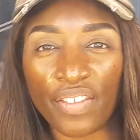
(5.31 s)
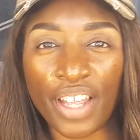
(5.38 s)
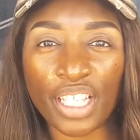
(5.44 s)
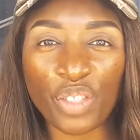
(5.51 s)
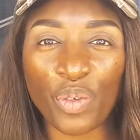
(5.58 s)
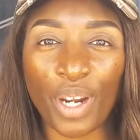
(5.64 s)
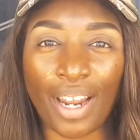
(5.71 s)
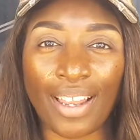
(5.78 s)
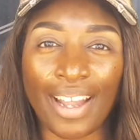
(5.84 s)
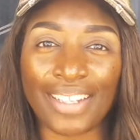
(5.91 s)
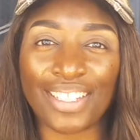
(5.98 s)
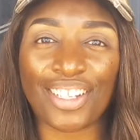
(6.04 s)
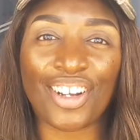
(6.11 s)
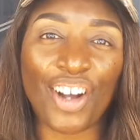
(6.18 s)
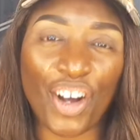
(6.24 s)
That's what I like
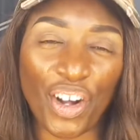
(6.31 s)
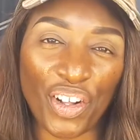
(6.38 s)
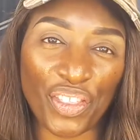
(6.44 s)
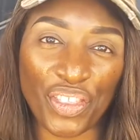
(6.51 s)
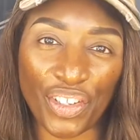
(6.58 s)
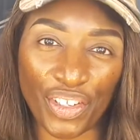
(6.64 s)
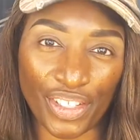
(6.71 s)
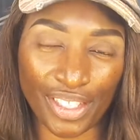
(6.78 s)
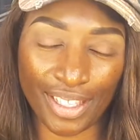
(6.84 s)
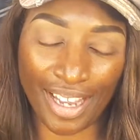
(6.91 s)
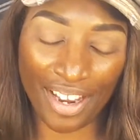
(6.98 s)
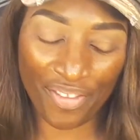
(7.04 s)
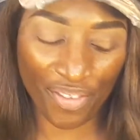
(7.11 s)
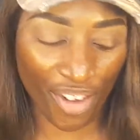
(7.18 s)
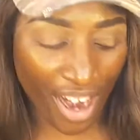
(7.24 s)
to call Thursday,
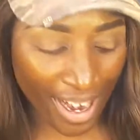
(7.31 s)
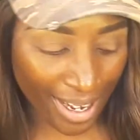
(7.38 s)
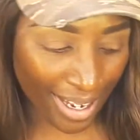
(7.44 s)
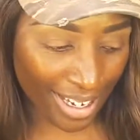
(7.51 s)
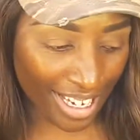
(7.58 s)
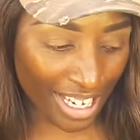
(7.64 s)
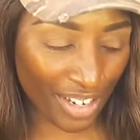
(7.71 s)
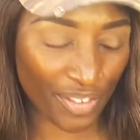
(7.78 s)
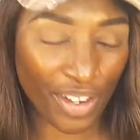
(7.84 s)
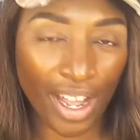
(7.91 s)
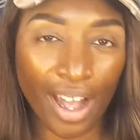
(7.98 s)
Friday Eve.